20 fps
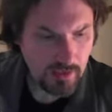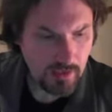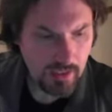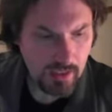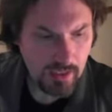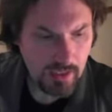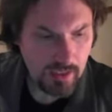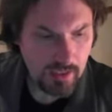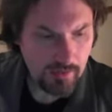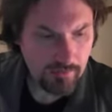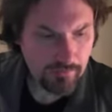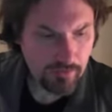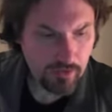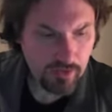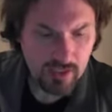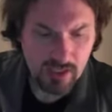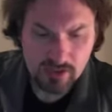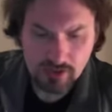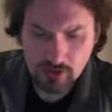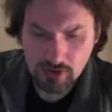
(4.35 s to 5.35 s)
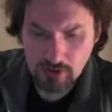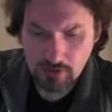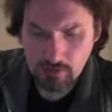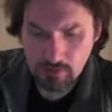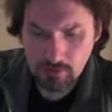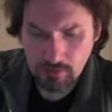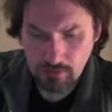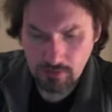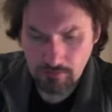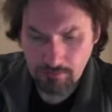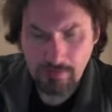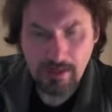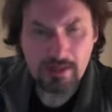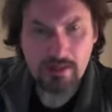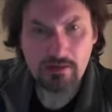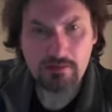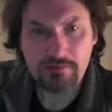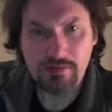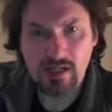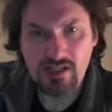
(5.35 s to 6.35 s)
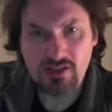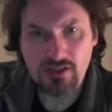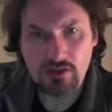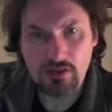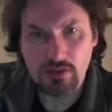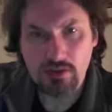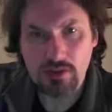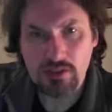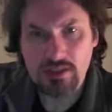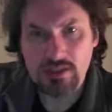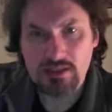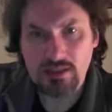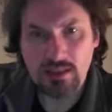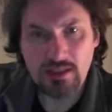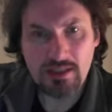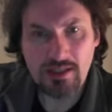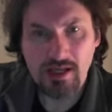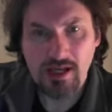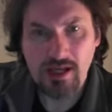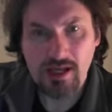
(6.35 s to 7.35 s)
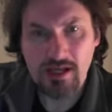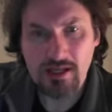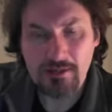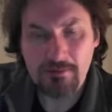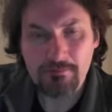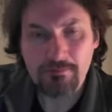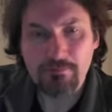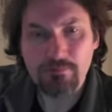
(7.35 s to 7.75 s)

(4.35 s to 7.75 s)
A few days ago, Michael Vrazitoulis and I